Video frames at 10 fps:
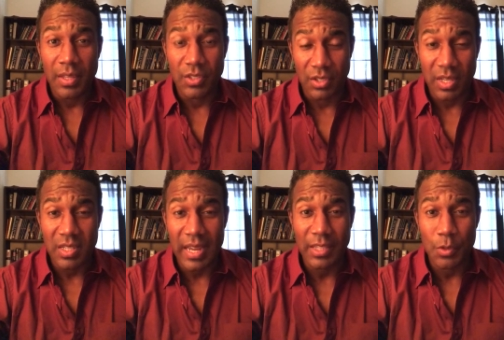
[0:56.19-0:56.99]

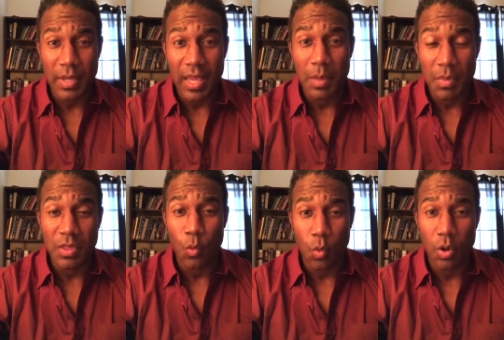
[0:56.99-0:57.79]
just like you came
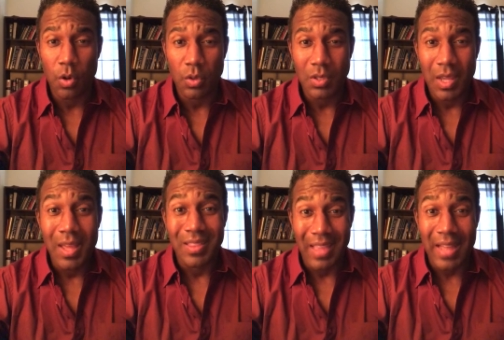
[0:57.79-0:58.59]
in the world,
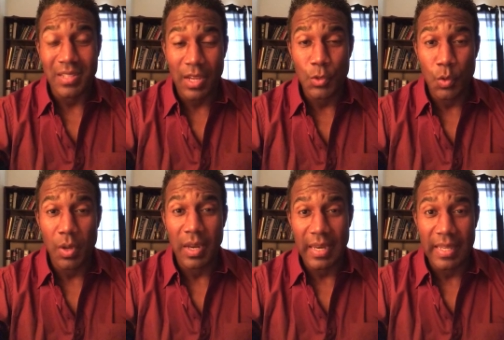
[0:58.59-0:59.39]
that's how you're
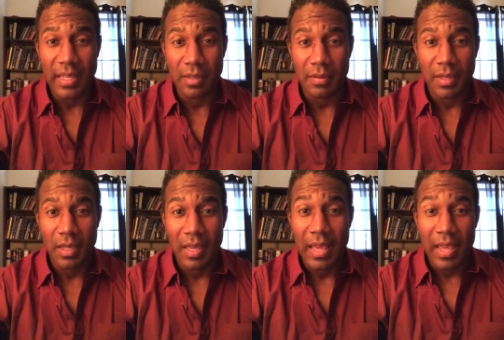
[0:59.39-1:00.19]
going to leave,
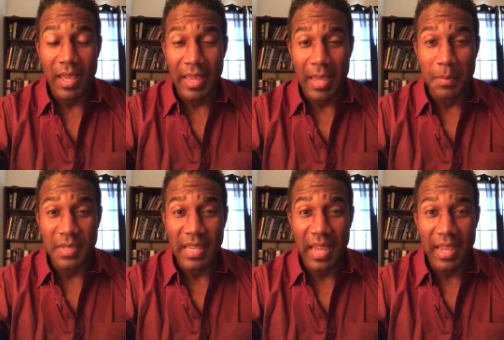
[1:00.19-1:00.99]

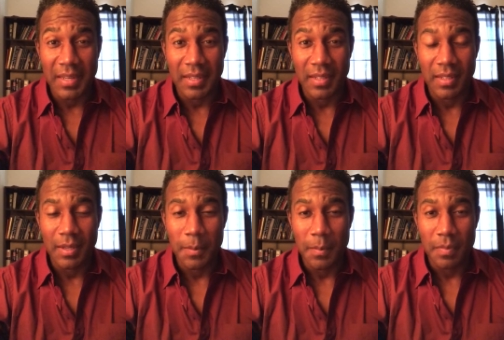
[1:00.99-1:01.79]
empty-handed.
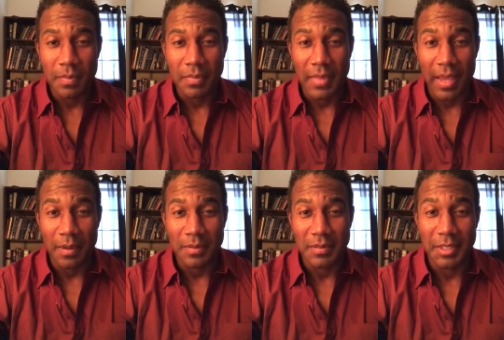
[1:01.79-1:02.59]

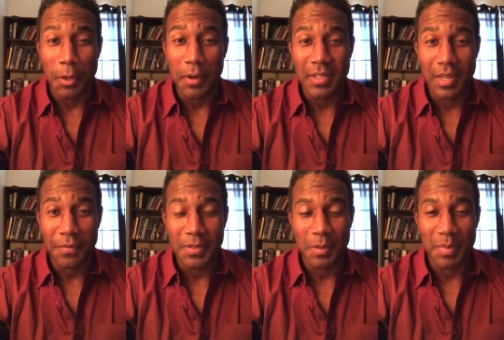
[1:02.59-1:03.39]
Now, the only
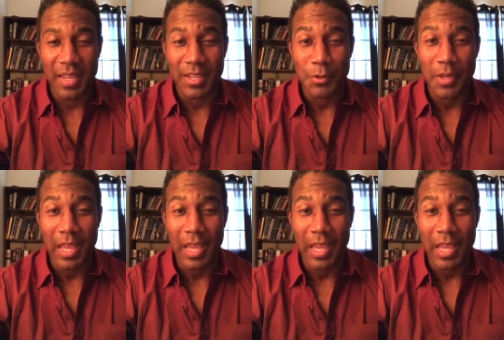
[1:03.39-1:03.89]
difference will be is you